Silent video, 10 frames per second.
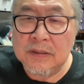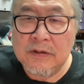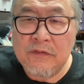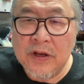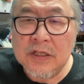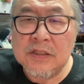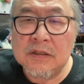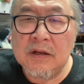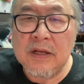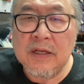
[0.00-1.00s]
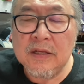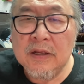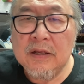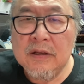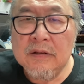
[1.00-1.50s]
And eventually
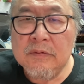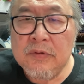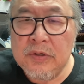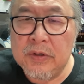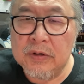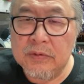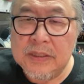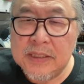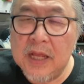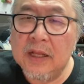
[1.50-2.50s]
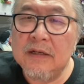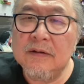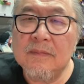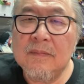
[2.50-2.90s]
you can resell it